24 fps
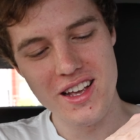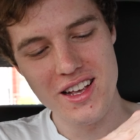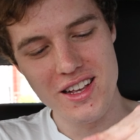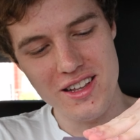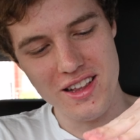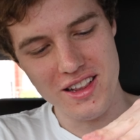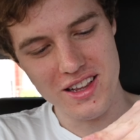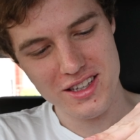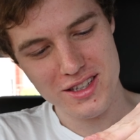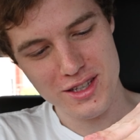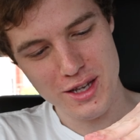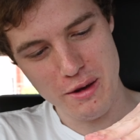
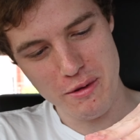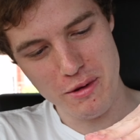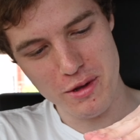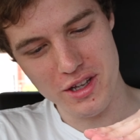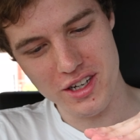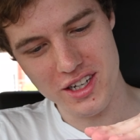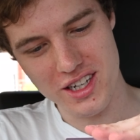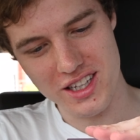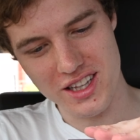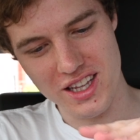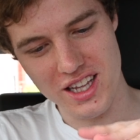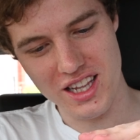Let's have a
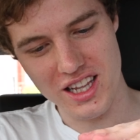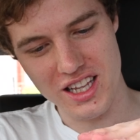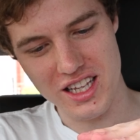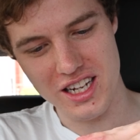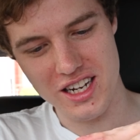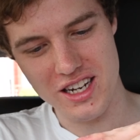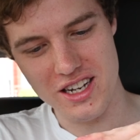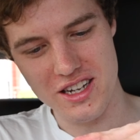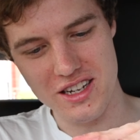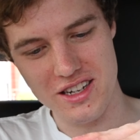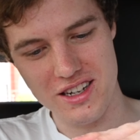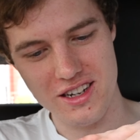look at the
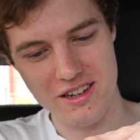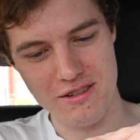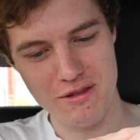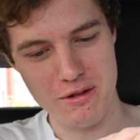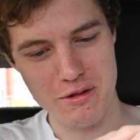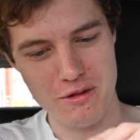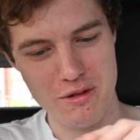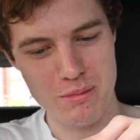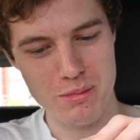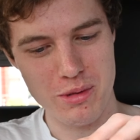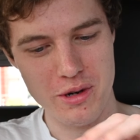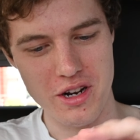lid when
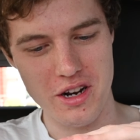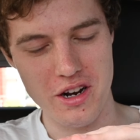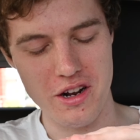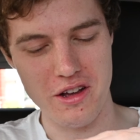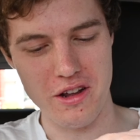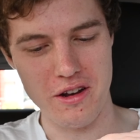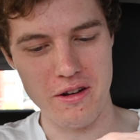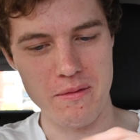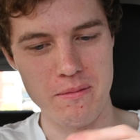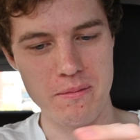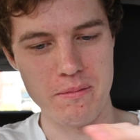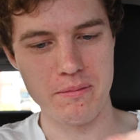we put it
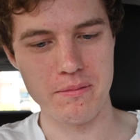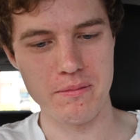on.